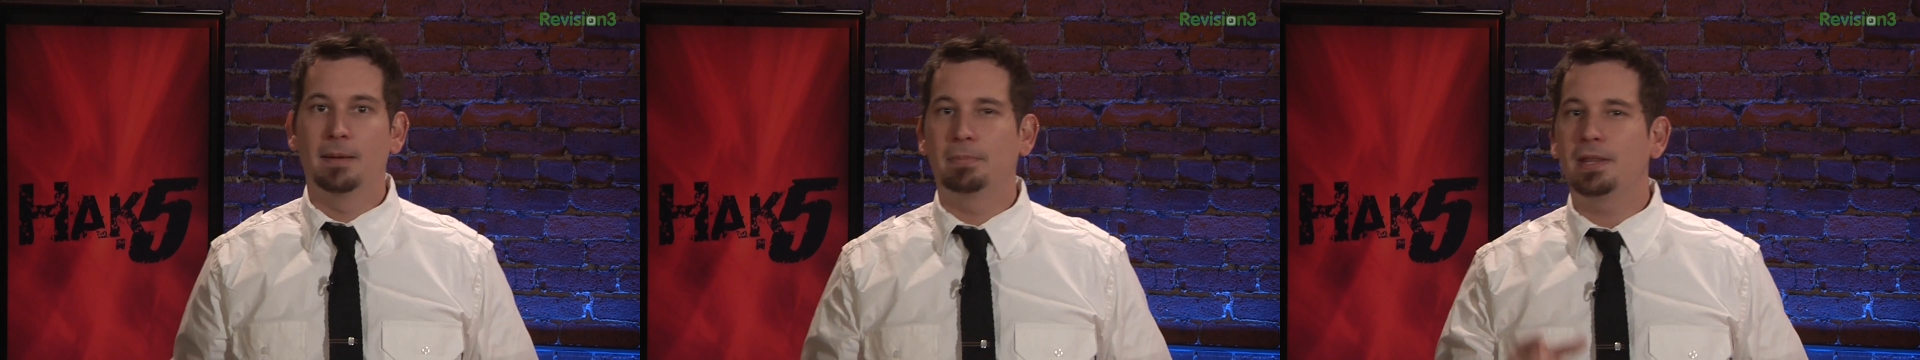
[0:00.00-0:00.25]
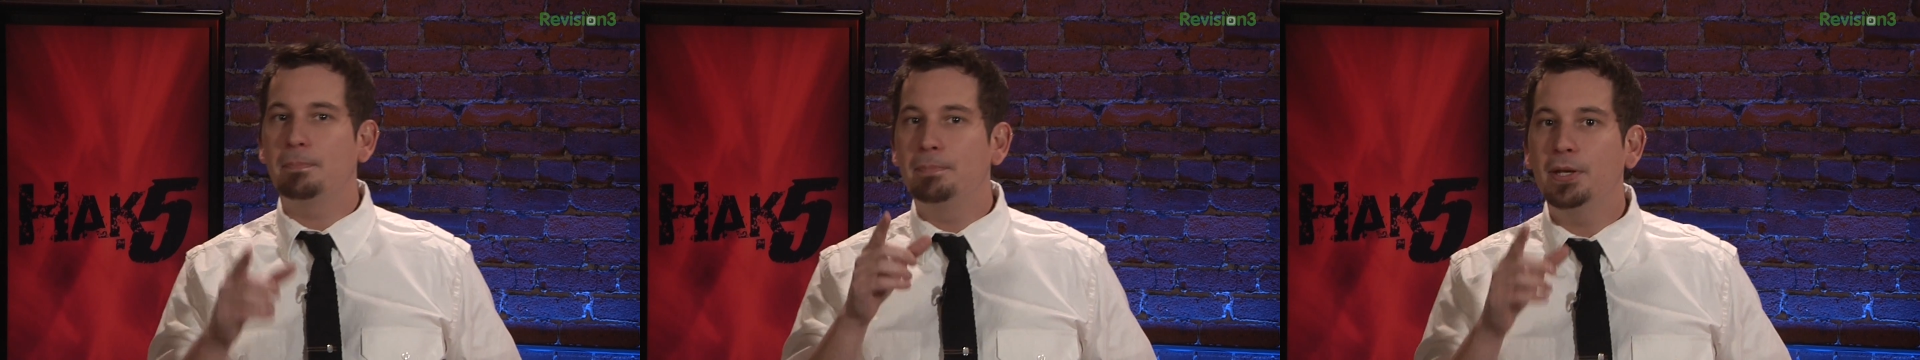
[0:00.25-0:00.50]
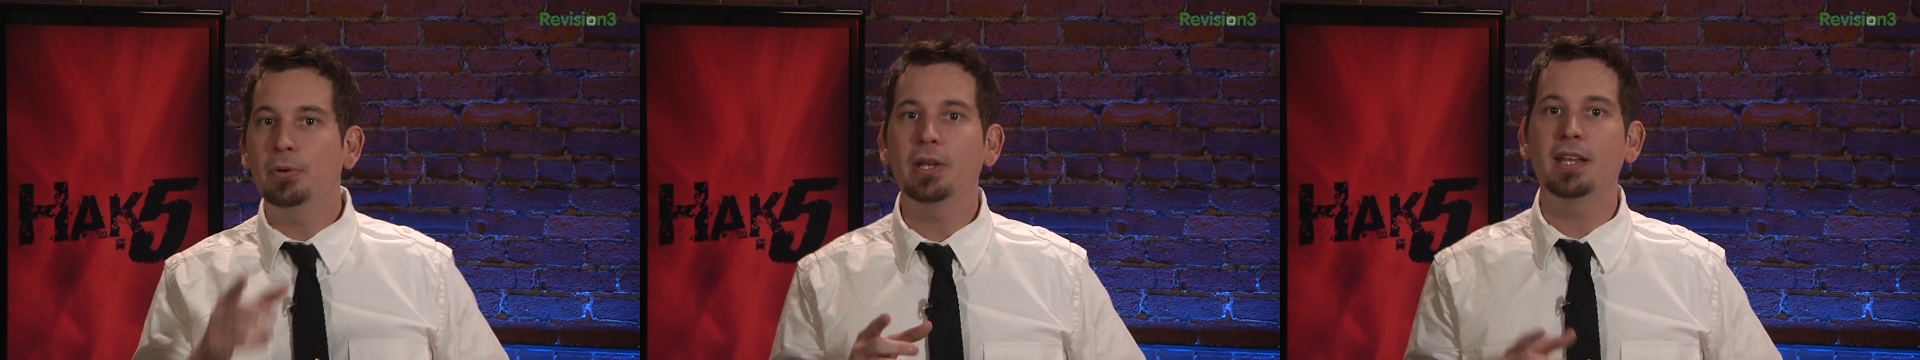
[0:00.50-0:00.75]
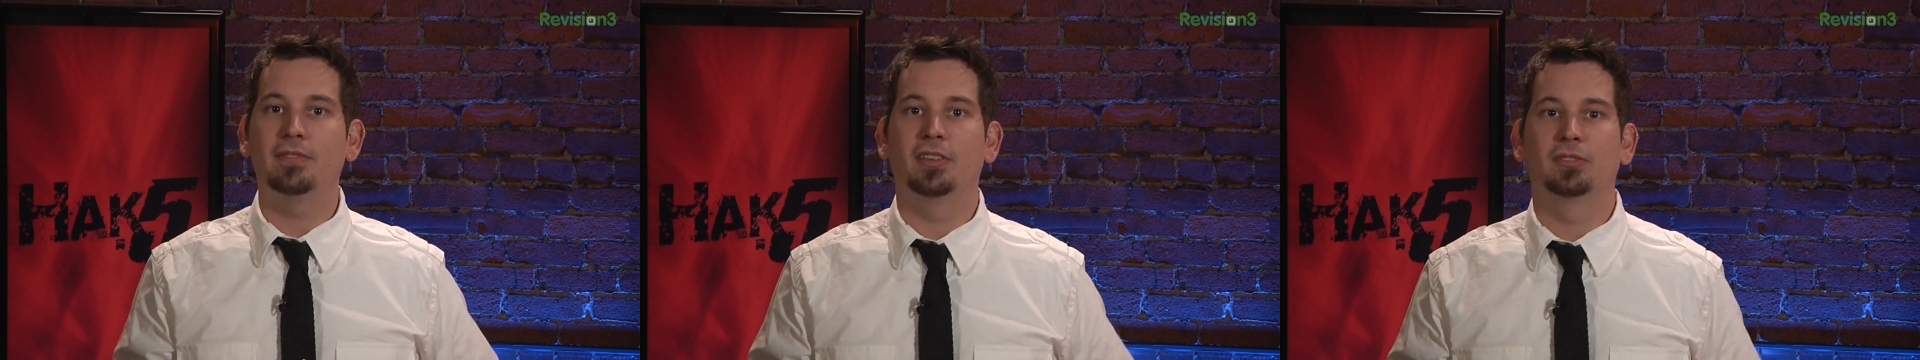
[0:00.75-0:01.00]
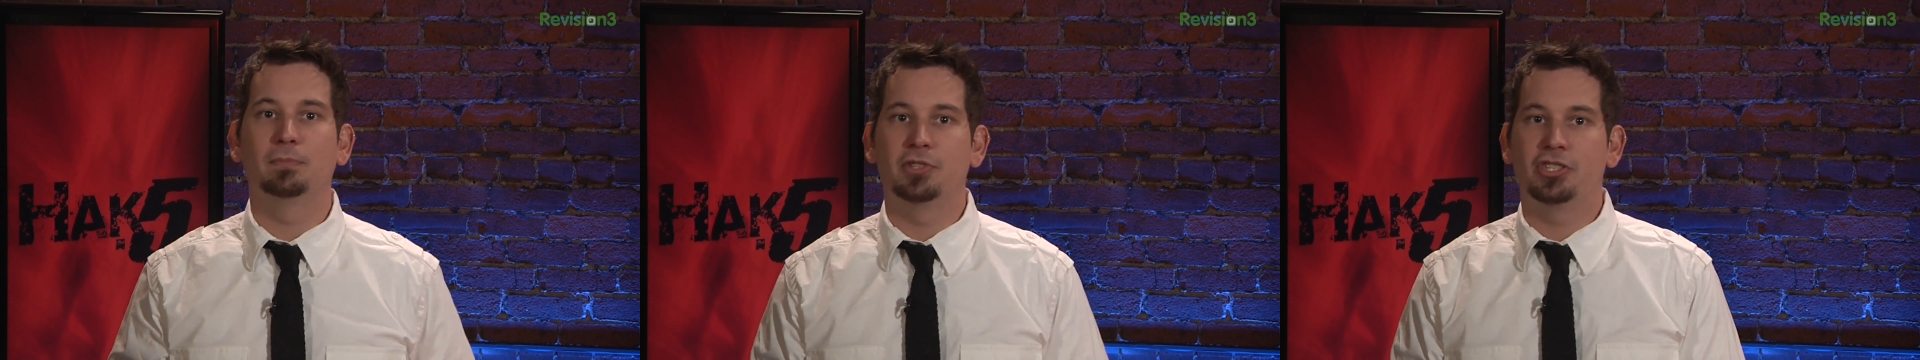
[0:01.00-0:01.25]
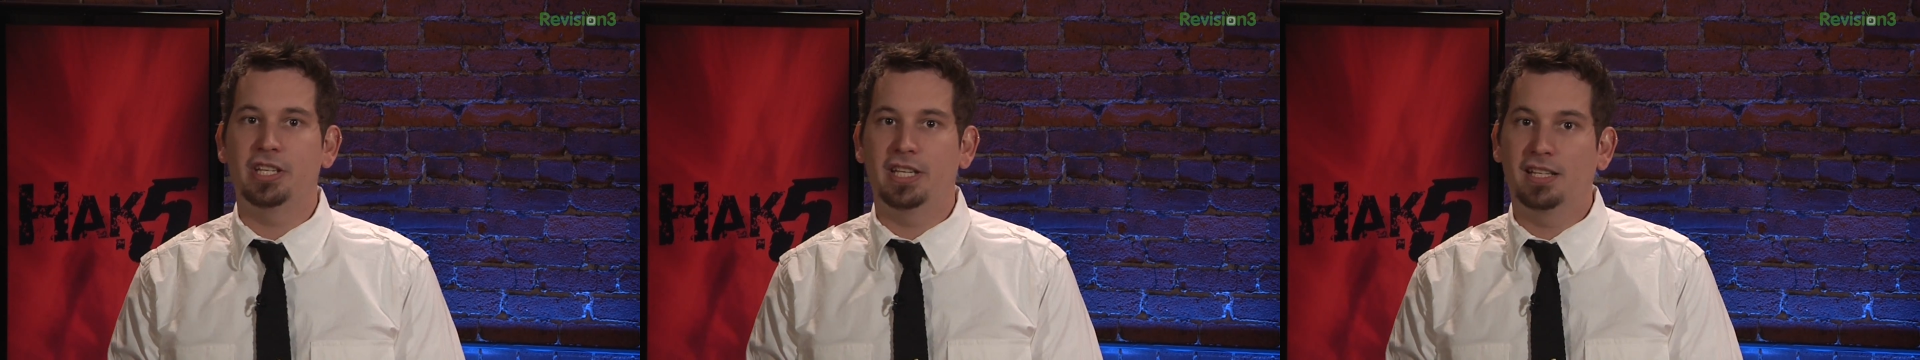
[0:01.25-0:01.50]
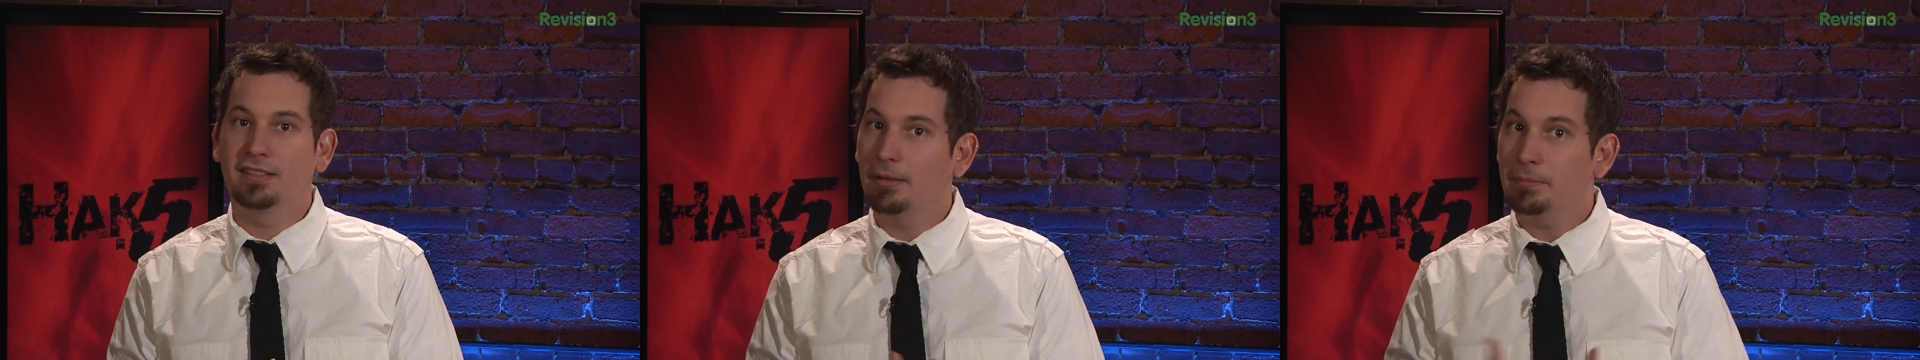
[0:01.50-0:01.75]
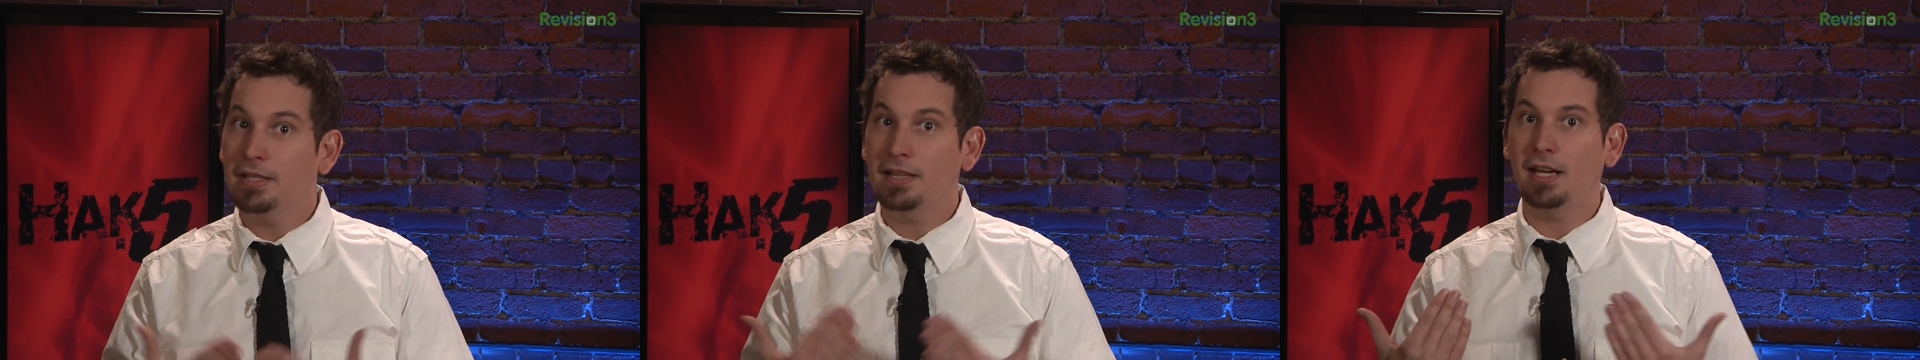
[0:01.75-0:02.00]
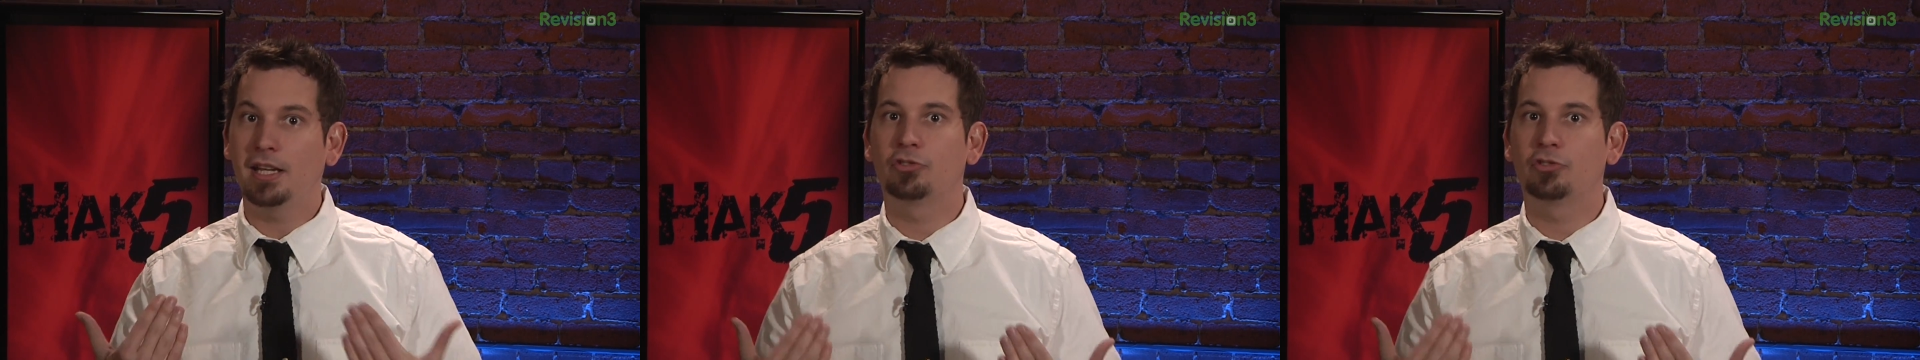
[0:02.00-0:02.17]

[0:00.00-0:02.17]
But the beauty of this machine, and something that I